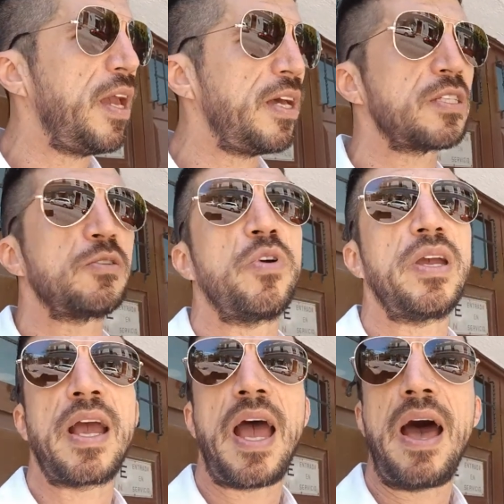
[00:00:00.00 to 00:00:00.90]
Yes,
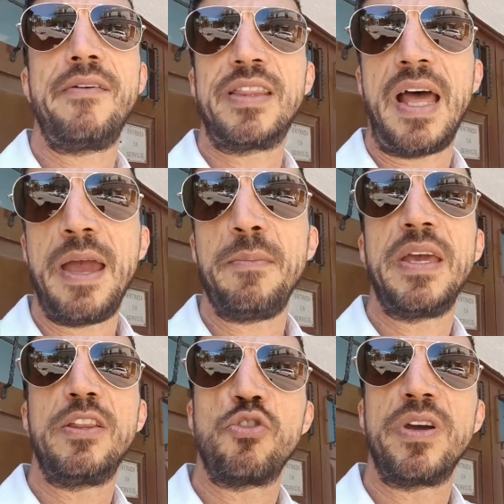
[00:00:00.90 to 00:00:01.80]
we have time
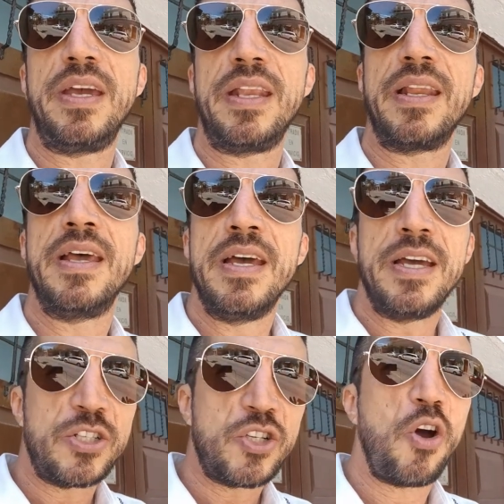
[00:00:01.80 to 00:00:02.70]
between
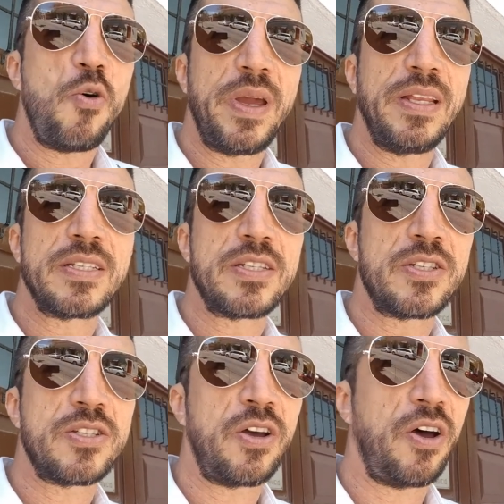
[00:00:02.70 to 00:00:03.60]
showings.
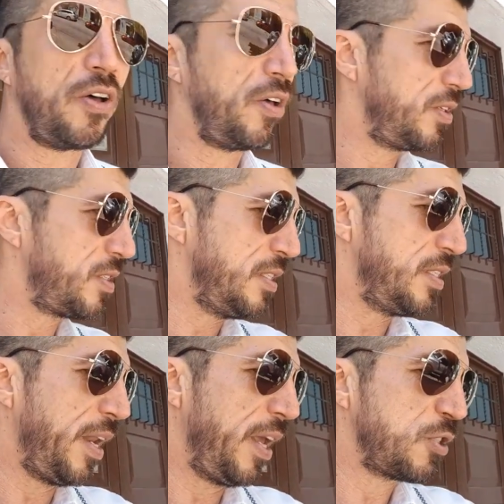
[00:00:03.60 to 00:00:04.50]
So
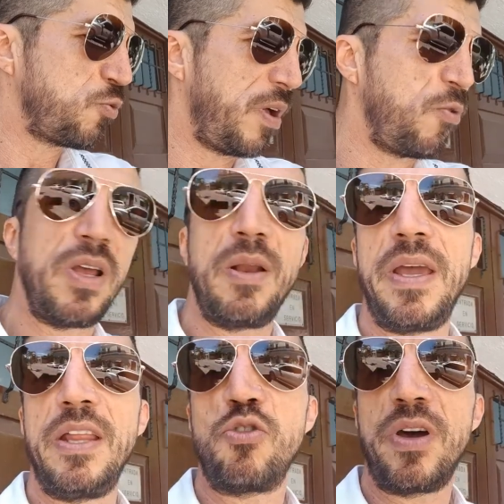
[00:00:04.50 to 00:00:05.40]
since the next one will
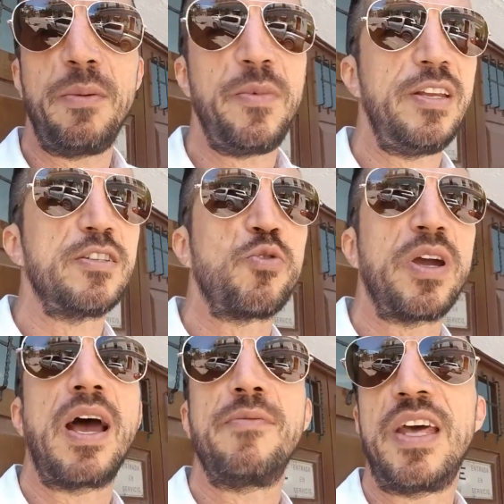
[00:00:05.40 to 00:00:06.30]
be in 20 minutes,
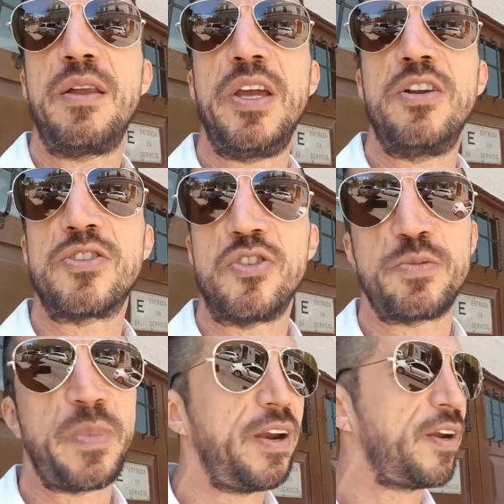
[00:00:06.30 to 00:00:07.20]
we have 10 minutes to
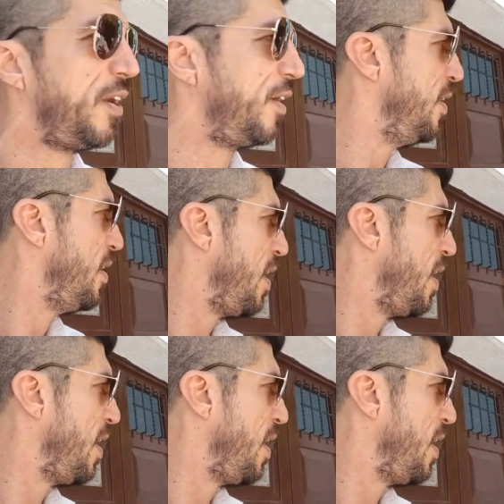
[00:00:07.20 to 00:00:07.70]
spare here.